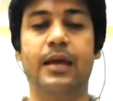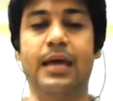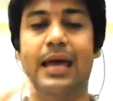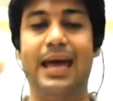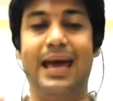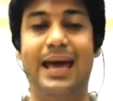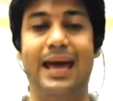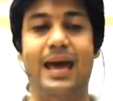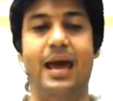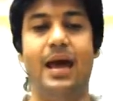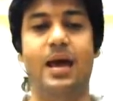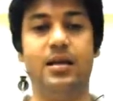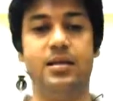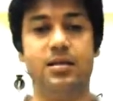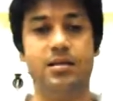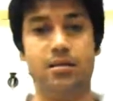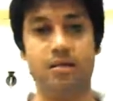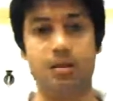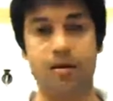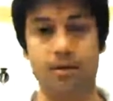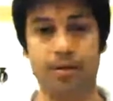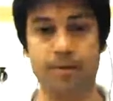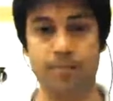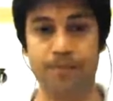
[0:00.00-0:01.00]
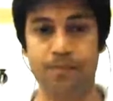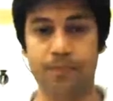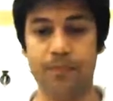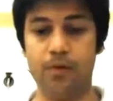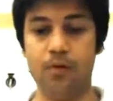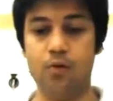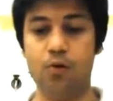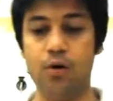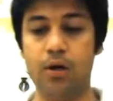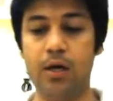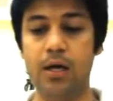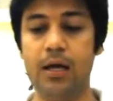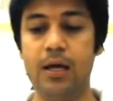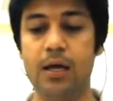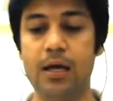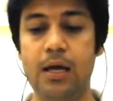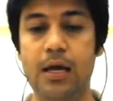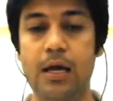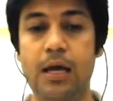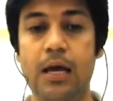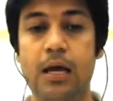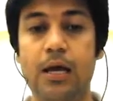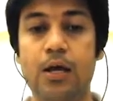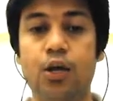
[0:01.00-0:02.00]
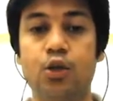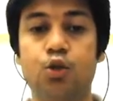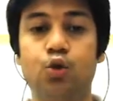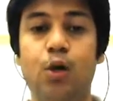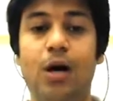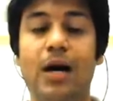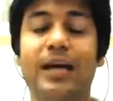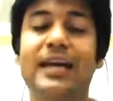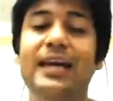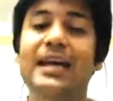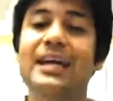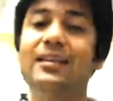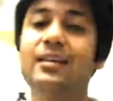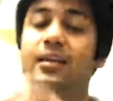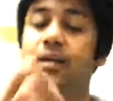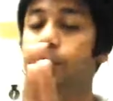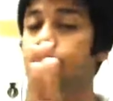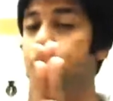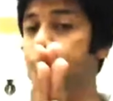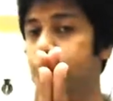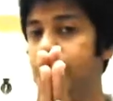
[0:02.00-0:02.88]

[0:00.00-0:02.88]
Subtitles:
Excellent. Okay. So again, the computer